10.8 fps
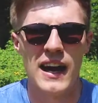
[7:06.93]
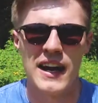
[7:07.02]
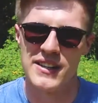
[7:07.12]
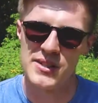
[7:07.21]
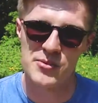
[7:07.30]

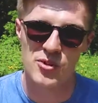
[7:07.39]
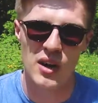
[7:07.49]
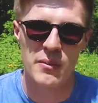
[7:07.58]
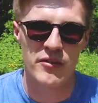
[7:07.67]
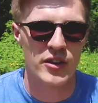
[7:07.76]
and
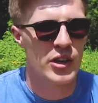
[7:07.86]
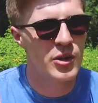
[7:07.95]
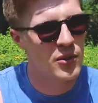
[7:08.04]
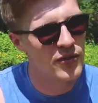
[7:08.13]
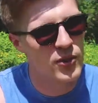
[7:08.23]
subscribe if you're
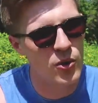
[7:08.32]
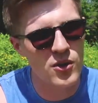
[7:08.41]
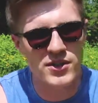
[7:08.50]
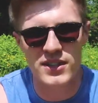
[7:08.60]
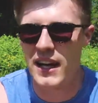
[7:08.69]
new, of course,